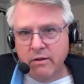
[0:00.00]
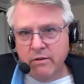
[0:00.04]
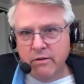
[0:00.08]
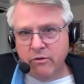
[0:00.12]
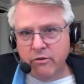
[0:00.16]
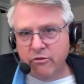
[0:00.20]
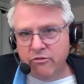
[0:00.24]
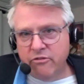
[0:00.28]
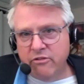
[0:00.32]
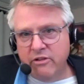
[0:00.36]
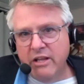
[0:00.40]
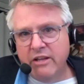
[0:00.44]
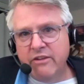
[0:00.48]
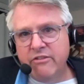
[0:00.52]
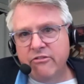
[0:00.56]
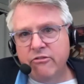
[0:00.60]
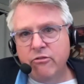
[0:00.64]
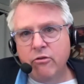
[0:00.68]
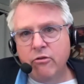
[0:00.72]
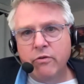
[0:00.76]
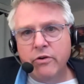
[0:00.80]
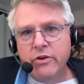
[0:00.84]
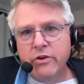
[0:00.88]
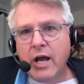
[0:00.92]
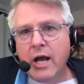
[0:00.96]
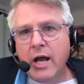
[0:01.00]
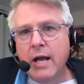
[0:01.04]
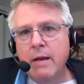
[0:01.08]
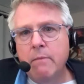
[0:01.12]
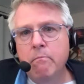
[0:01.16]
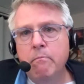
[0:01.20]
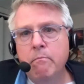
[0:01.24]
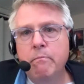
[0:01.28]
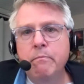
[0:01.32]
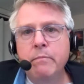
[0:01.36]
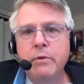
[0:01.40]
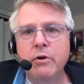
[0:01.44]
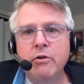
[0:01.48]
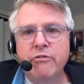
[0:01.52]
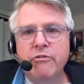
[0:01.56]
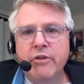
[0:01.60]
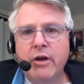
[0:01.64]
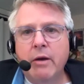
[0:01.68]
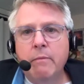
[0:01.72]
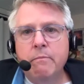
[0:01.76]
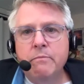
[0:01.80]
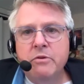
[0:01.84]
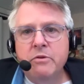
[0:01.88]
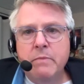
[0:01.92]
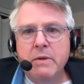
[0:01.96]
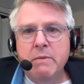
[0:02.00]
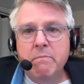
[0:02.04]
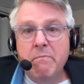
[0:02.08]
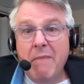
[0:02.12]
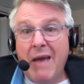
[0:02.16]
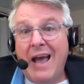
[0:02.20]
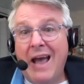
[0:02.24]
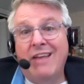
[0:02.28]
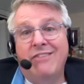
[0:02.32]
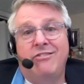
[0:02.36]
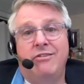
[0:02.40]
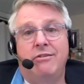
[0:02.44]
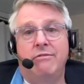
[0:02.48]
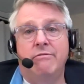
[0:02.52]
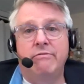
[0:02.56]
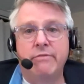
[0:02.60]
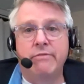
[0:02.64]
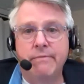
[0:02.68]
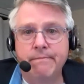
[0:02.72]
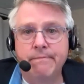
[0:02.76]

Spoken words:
those lists over time built up to be massive.